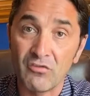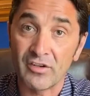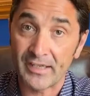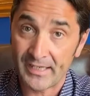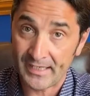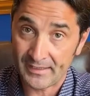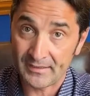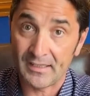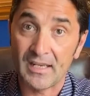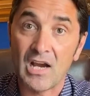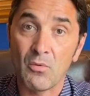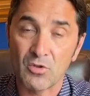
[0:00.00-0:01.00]
over and
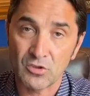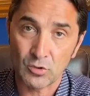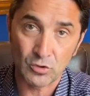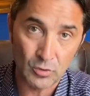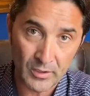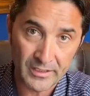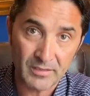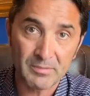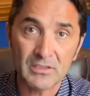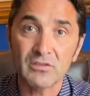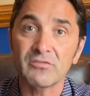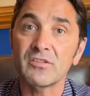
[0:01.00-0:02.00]
allow us to do a little
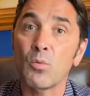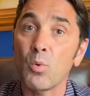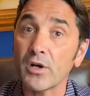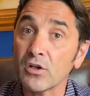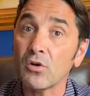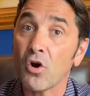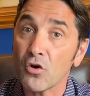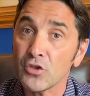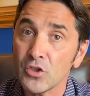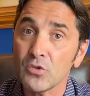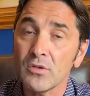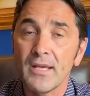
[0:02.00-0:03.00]
bit of work
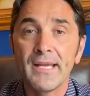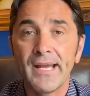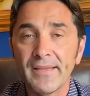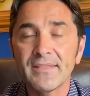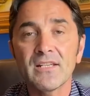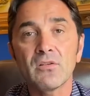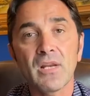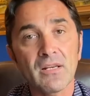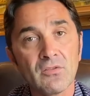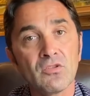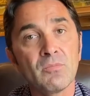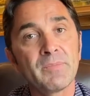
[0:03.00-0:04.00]
on you. And then
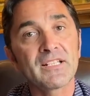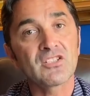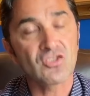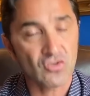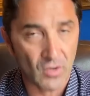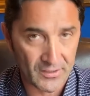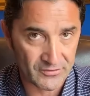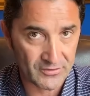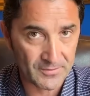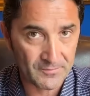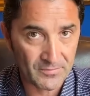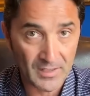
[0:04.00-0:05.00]
when you build
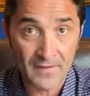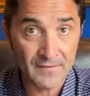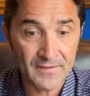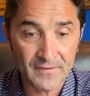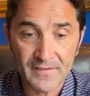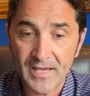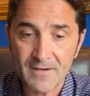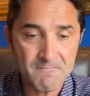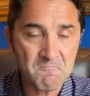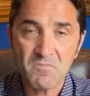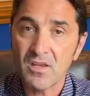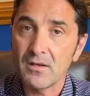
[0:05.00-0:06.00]
trust, until
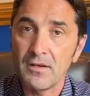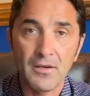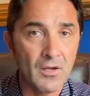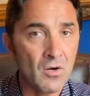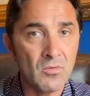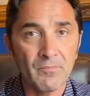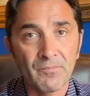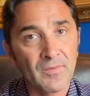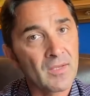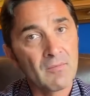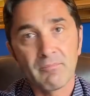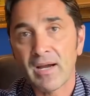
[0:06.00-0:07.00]
then, no,
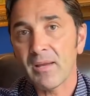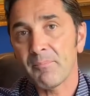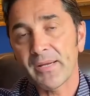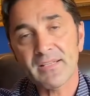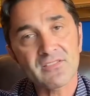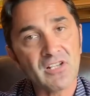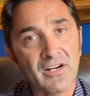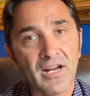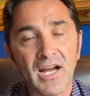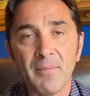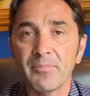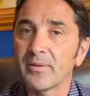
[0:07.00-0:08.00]
my pants are
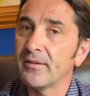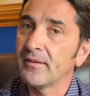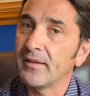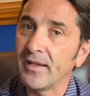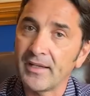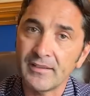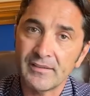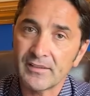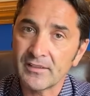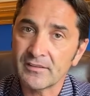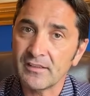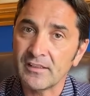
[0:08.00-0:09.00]
up and
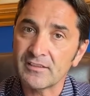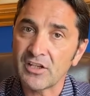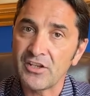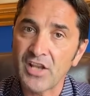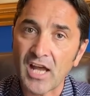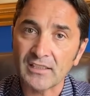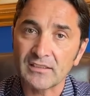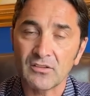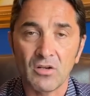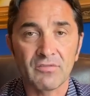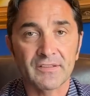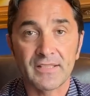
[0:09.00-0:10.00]
there, it's a knot
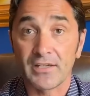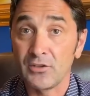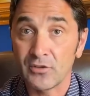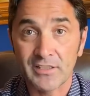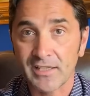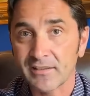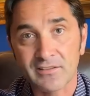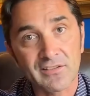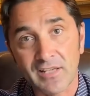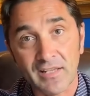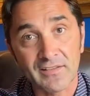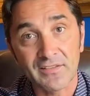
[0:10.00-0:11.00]
over there. You can't
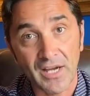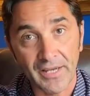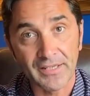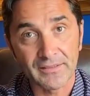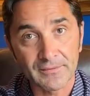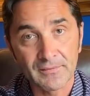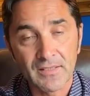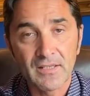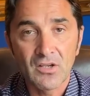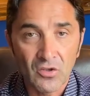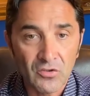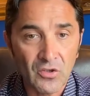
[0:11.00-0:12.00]
untie it.
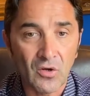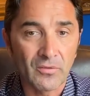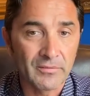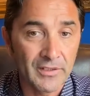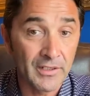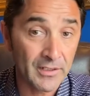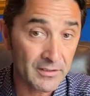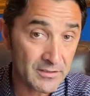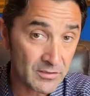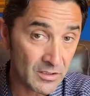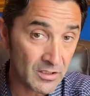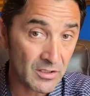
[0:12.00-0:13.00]
So here
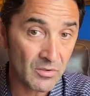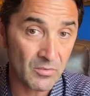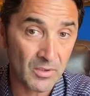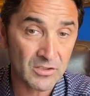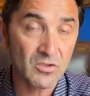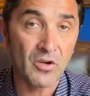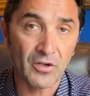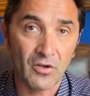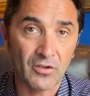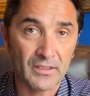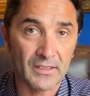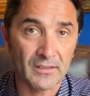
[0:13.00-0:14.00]
it's uh, what's going
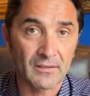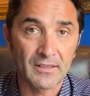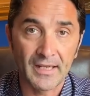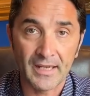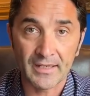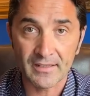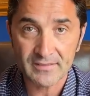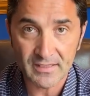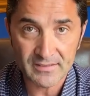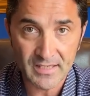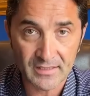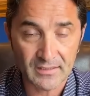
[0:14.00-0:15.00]
on here. And as
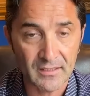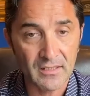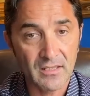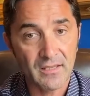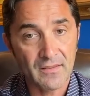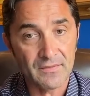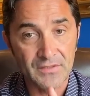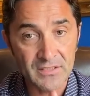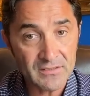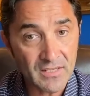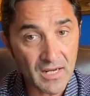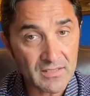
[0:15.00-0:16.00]
I said,
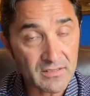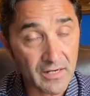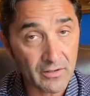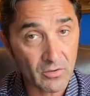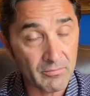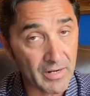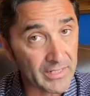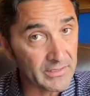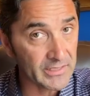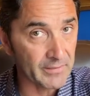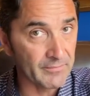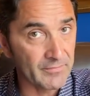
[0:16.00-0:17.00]
these guys are on my
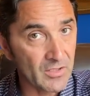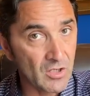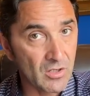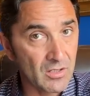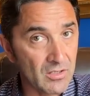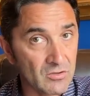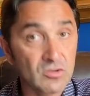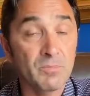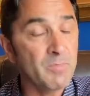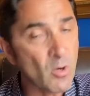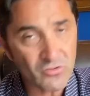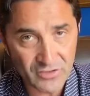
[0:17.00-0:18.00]
team,
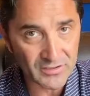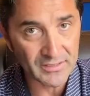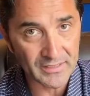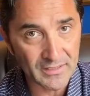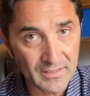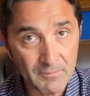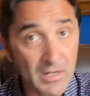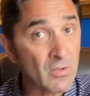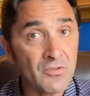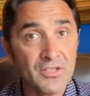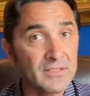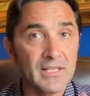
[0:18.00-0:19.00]
supposedly, but I
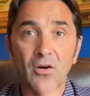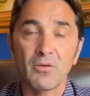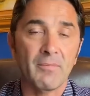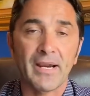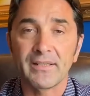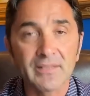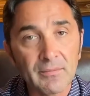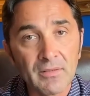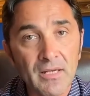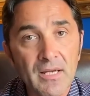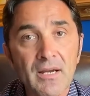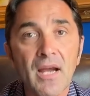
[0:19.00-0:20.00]
don't think they're on my
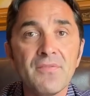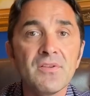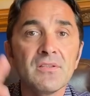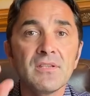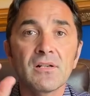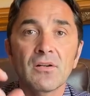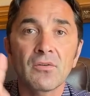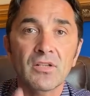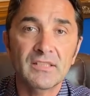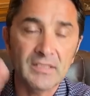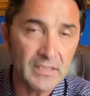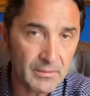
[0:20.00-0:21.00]
team. I think they're on
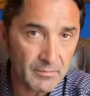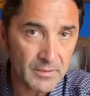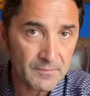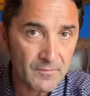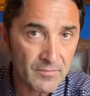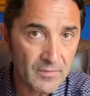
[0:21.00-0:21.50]
a team